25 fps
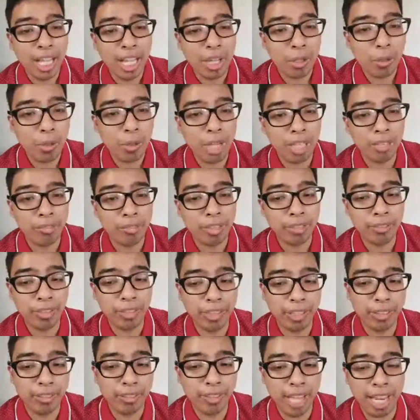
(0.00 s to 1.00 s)
qualified in
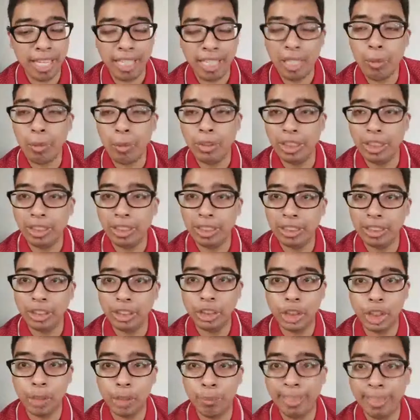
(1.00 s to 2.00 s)
the final, which is
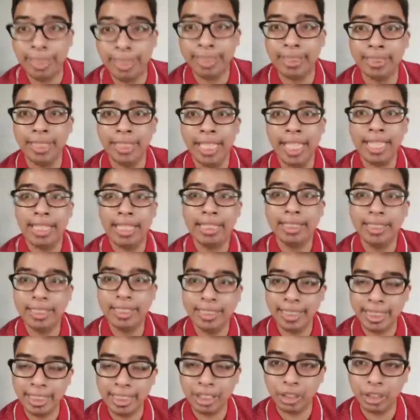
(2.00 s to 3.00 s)
Germany's
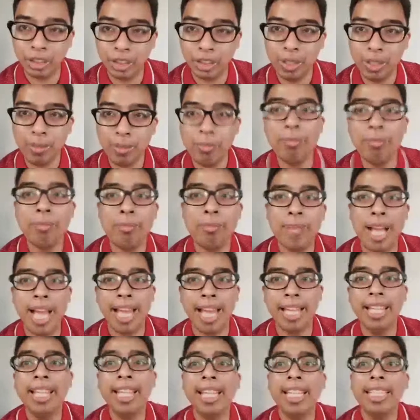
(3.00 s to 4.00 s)
Sister
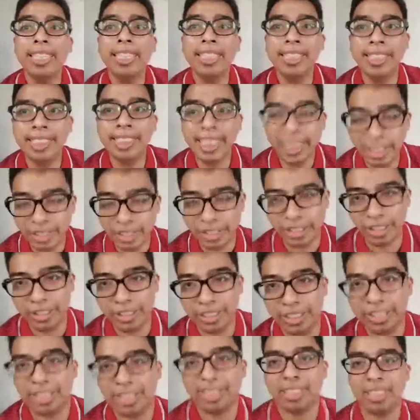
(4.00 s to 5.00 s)
by
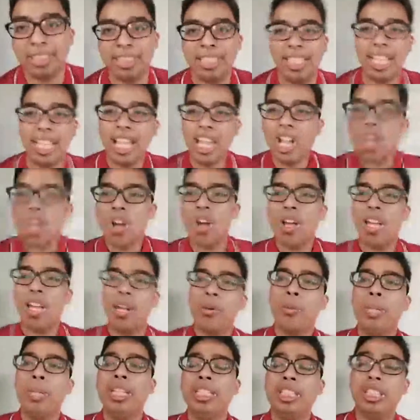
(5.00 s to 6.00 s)
Sisters,
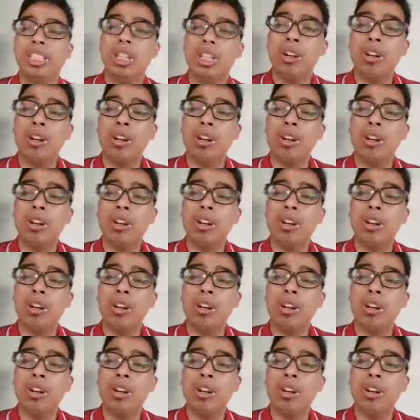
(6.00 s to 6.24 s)
which